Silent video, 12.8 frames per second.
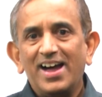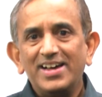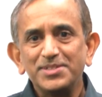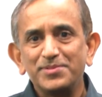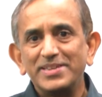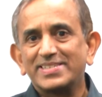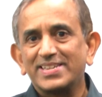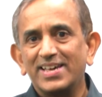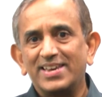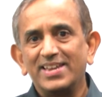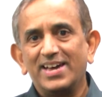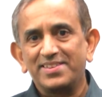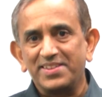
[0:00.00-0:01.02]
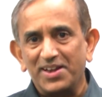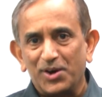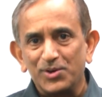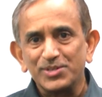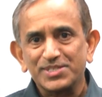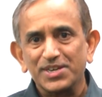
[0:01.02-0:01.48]
As we said at the
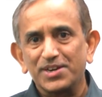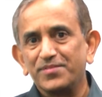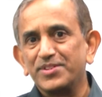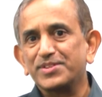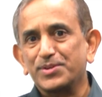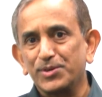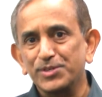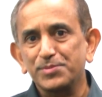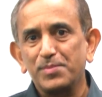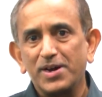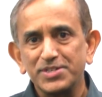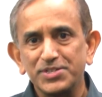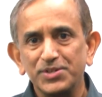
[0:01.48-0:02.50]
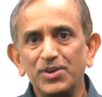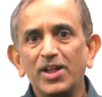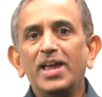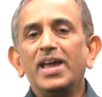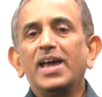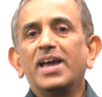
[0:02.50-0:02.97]
outset of this course module,
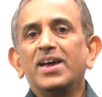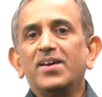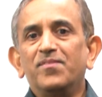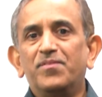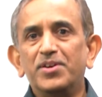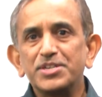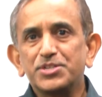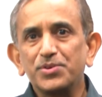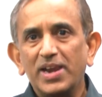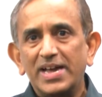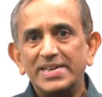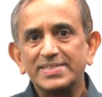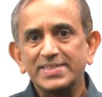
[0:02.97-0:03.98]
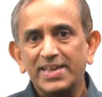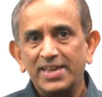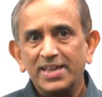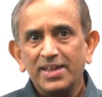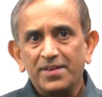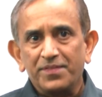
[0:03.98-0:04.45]

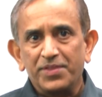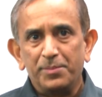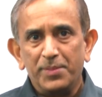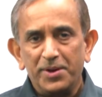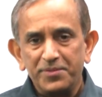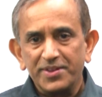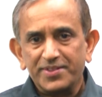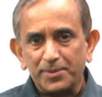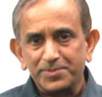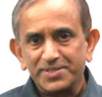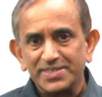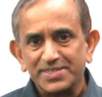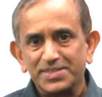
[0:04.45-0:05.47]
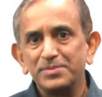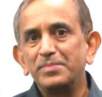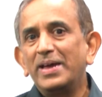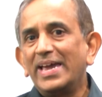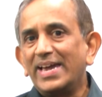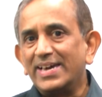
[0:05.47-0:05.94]
virtualizing the memory subsystem
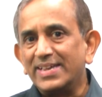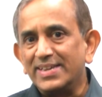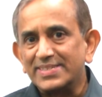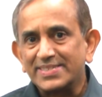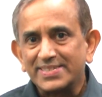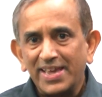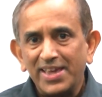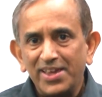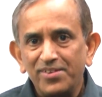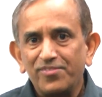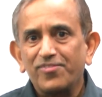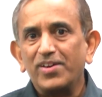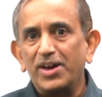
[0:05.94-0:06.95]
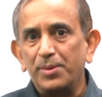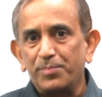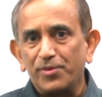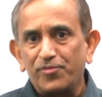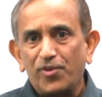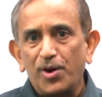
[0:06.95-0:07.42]
in a safe and
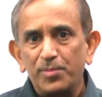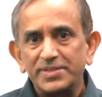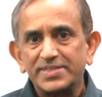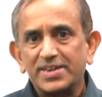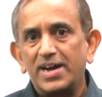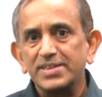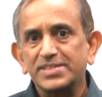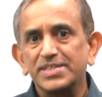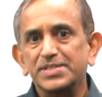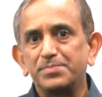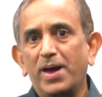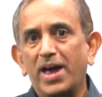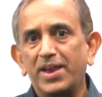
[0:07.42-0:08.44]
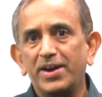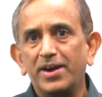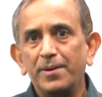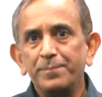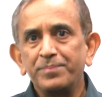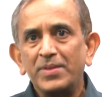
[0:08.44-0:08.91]
performance conscious
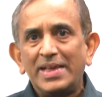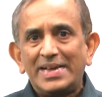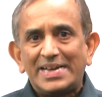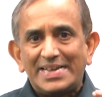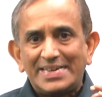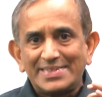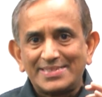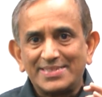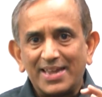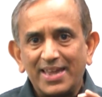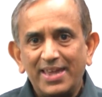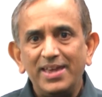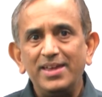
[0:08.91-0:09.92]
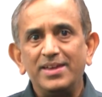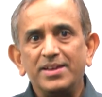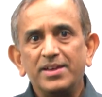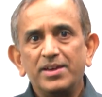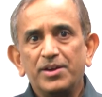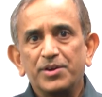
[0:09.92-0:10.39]
manner is the
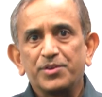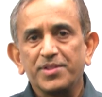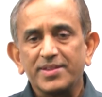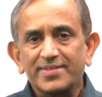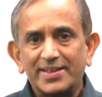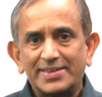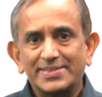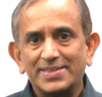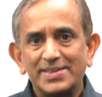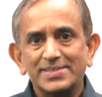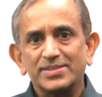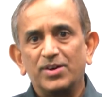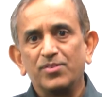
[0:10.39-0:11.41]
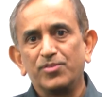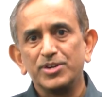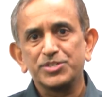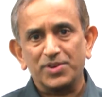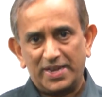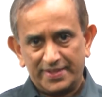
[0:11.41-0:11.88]
key to the success of
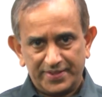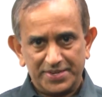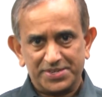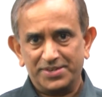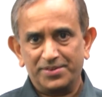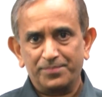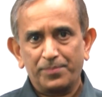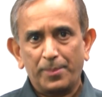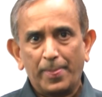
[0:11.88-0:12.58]
virtualization.